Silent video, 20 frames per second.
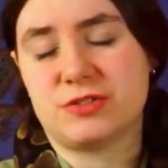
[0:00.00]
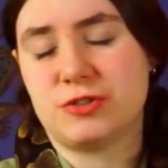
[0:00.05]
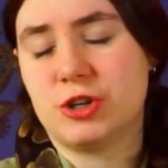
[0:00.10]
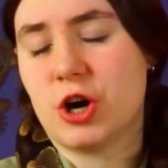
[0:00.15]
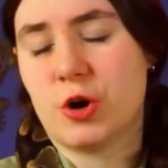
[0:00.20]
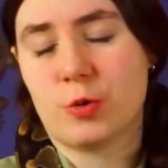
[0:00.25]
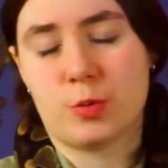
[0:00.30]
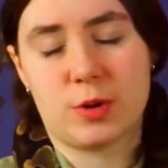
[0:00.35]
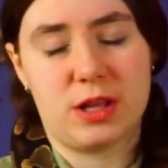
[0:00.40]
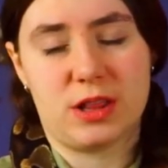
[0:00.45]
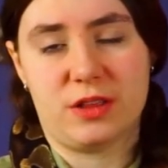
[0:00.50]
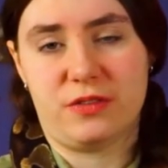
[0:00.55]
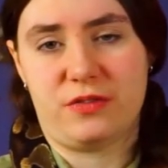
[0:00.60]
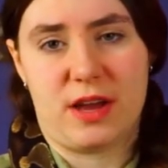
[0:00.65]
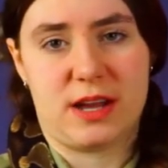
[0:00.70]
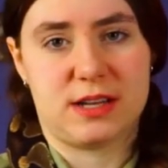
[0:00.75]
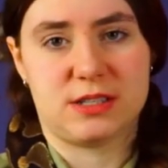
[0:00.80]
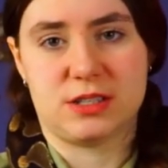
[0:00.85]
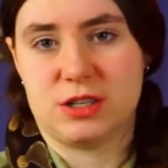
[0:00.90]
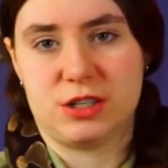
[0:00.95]
no real
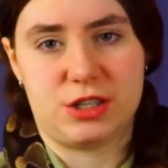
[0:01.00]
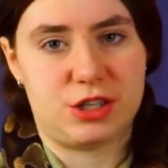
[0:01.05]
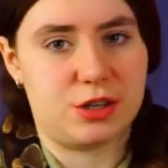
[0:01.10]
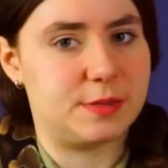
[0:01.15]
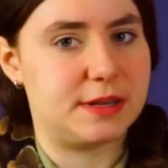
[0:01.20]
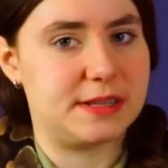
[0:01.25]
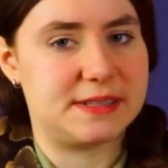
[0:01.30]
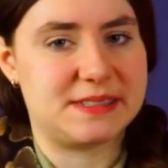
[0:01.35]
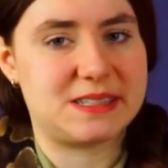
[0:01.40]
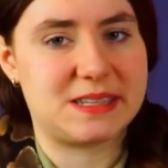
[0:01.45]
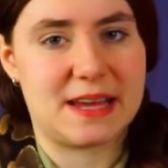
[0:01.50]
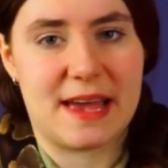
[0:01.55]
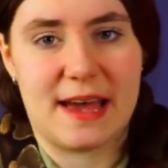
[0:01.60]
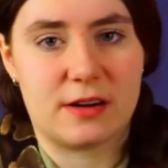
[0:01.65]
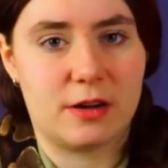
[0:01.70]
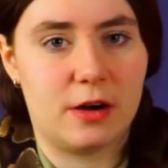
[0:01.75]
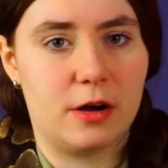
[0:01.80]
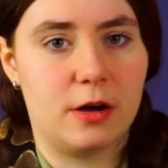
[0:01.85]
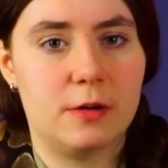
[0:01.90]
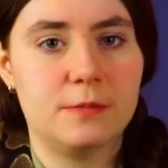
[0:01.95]
effect on humans
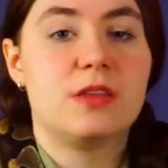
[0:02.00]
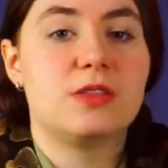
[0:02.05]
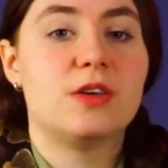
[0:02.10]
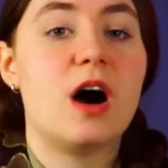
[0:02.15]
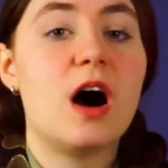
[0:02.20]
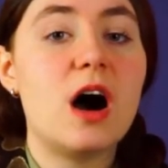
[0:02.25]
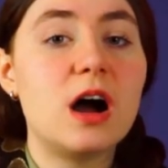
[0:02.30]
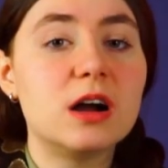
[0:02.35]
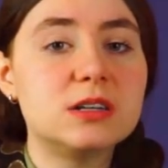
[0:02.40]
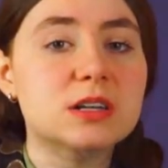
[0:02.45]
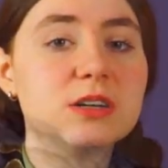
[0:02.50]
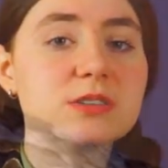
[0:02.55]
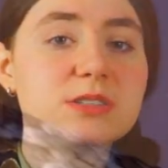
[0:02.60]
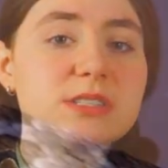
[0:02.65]
at all. The hognose